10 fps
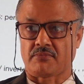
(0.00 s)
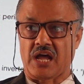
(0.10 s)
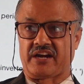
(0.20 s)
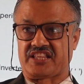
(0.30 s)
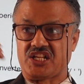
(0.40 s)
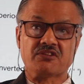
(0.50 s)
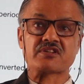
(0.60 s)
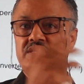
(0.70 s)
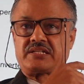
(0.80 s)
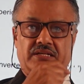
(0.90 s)
at the
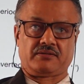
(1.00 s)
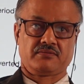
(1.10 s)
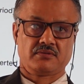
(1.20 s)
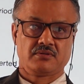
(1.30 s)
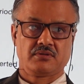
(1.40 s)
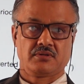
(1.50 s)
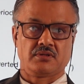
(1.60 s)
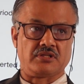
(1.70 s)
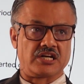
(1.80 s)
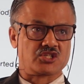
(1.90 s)
university.
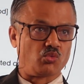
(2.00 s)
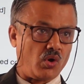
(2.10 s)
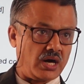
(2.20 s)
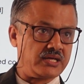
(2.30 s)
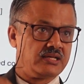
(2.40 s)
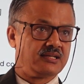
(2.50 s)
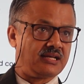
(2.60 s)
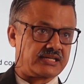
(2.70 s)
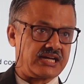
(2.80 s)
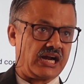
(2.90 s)
That's why
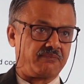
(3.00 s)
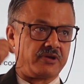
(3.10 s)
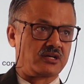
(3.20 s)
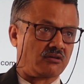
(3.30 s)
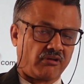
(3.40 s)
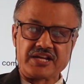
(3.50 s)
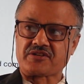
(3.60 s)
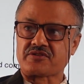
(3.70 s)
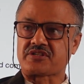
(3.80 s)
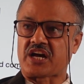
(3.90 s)
academic
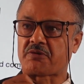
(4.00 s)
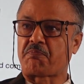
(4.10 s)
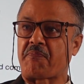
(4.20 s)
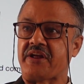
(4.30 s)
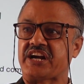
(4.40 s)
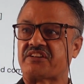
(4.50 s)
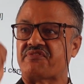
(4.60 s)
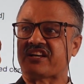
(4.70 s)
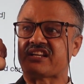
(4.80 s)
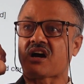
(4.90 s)
writers are paid
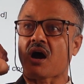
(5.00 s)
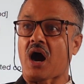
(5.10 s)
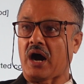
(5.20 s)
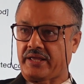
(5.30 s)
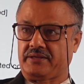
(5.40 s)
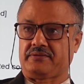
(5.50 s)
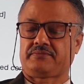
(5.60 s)
very high.